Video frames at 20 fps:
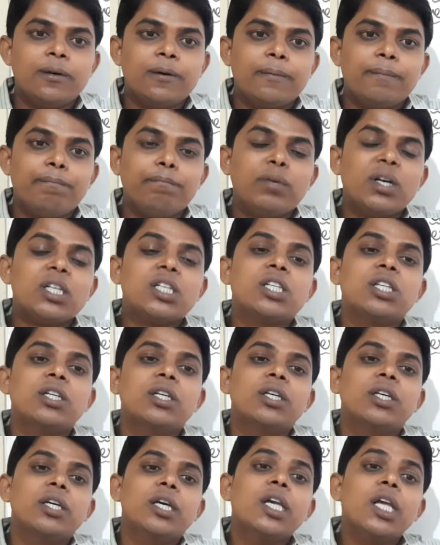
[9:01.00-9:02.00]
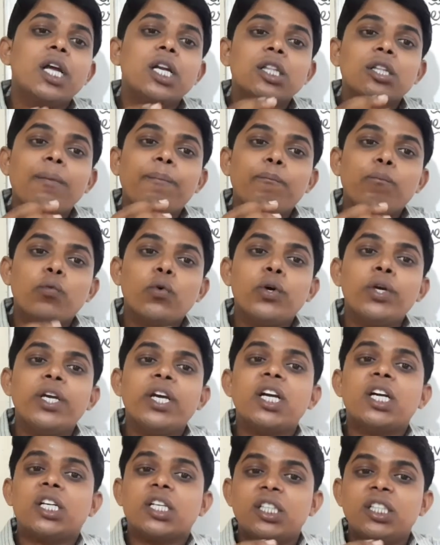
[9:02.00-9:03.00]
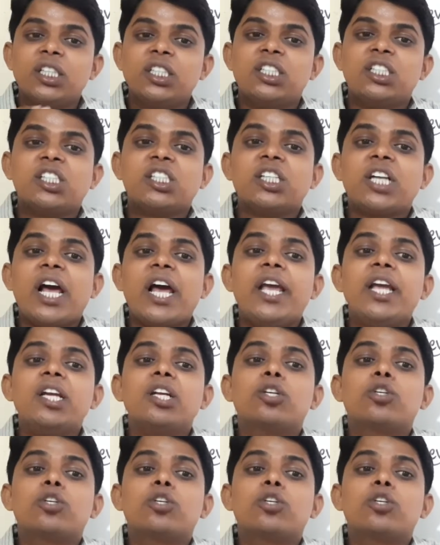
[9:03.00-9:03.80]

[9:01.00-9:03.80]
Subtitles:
but here the poet is trying